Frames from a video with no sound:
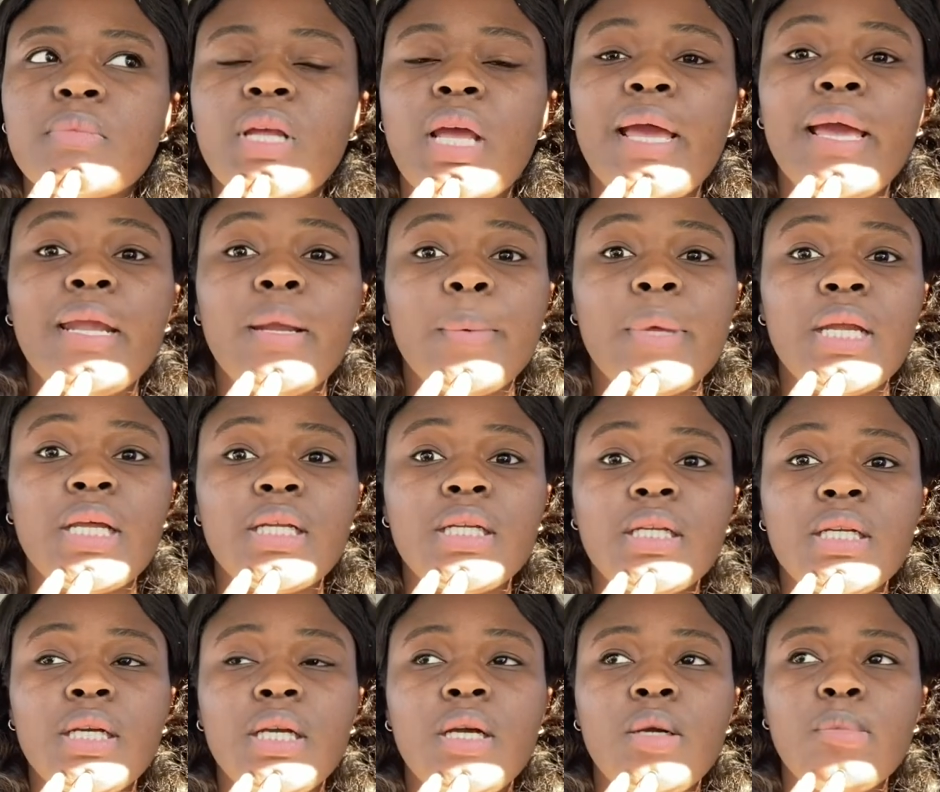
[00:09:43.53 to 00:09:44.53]
in a minute.
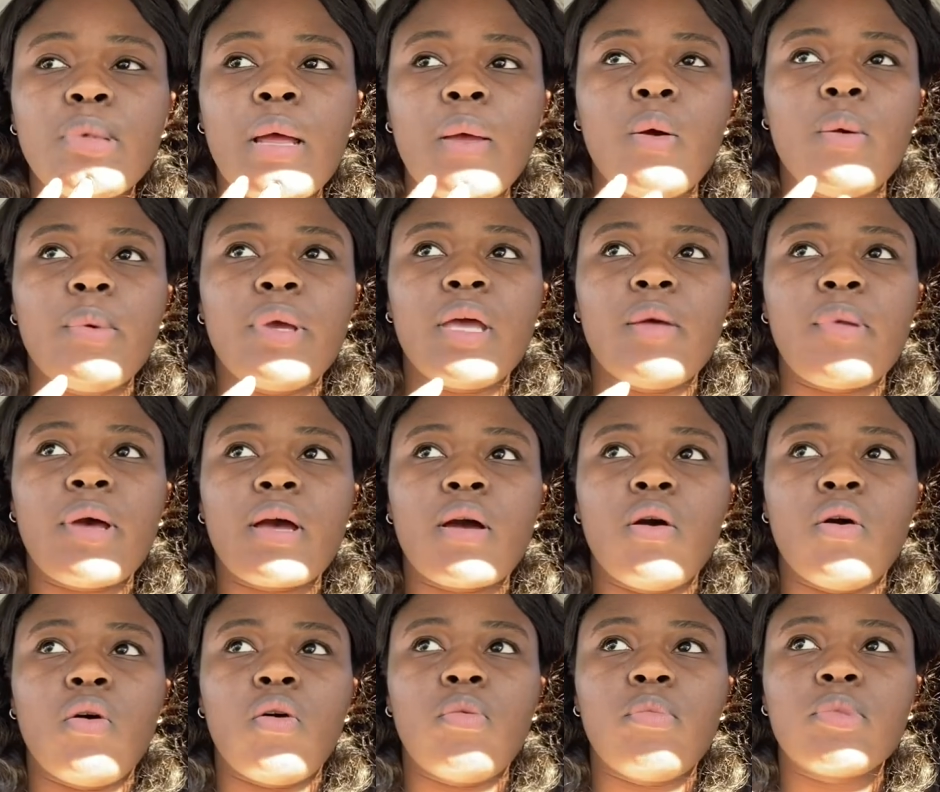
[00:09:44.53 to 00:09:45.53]
Probably when we get back
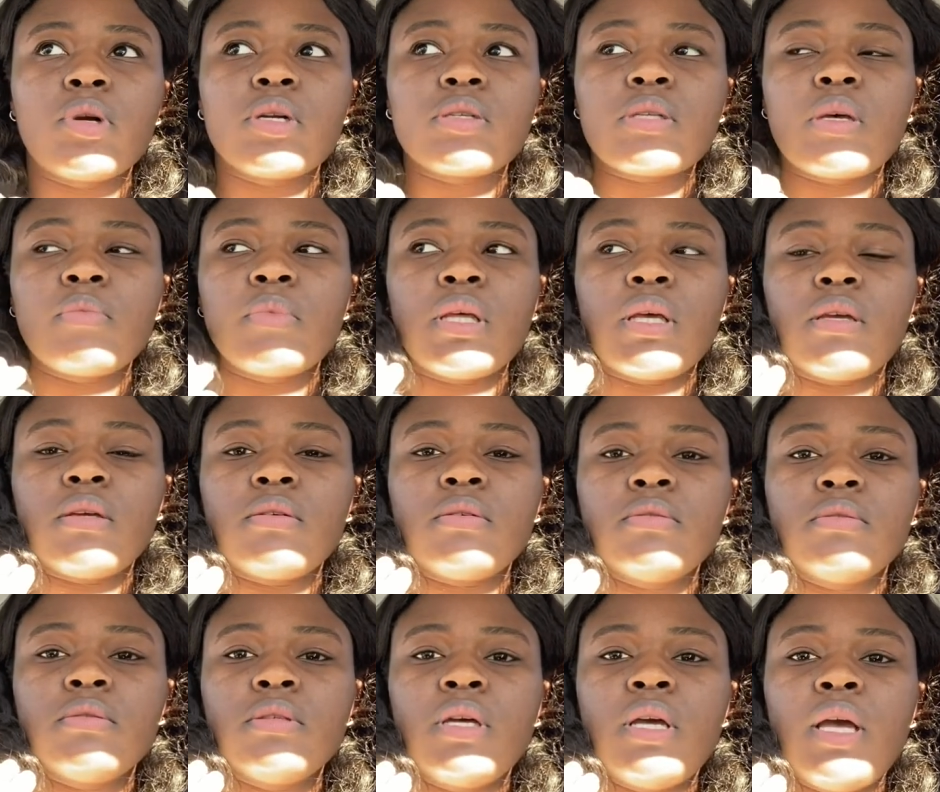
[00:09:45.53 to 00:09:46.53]
home or something,
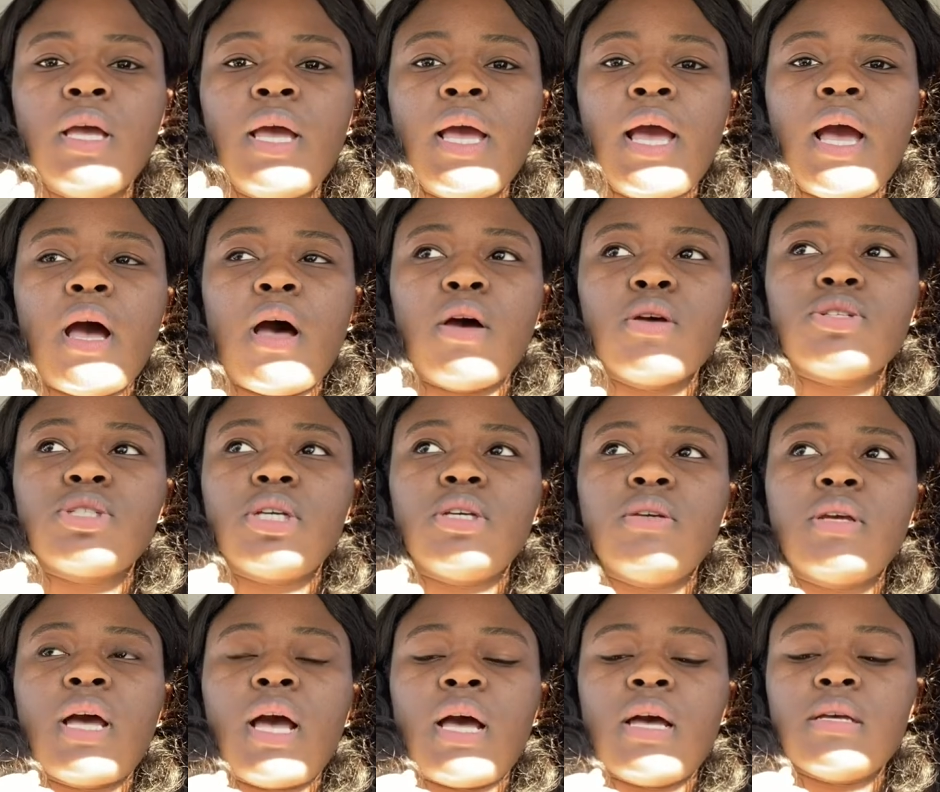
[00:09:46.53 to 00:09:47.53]
I'll show
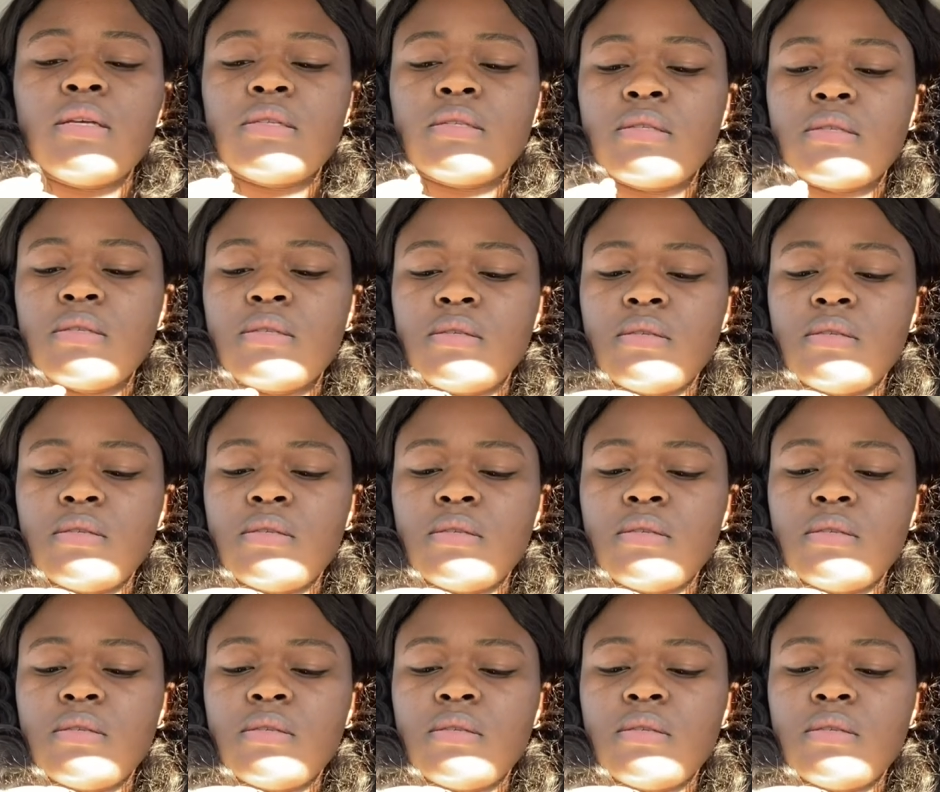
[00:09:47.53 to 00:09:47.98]
you guys,